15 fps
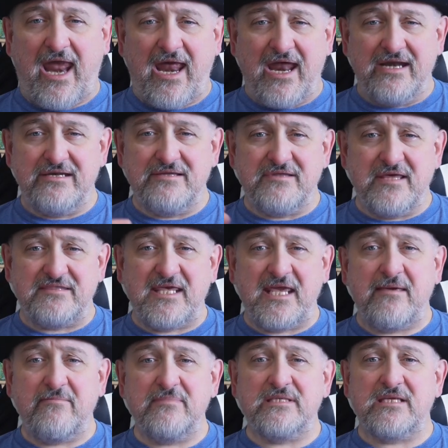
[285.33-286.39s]
and the
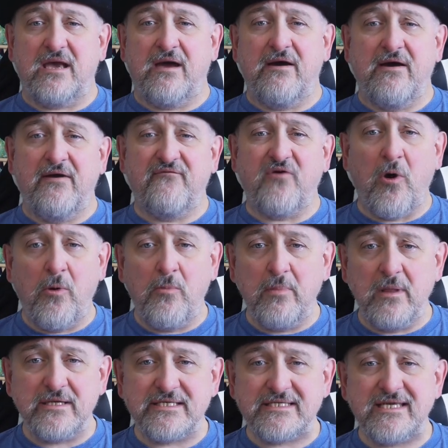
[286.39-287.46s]
themes of
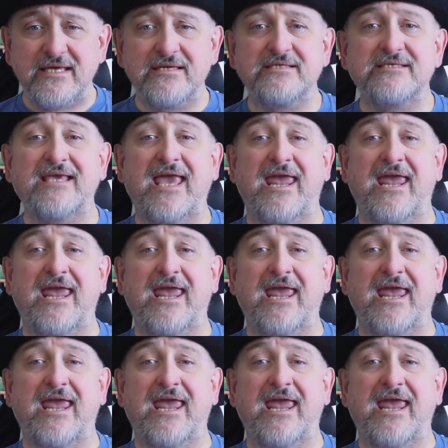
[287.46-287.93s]
homelessness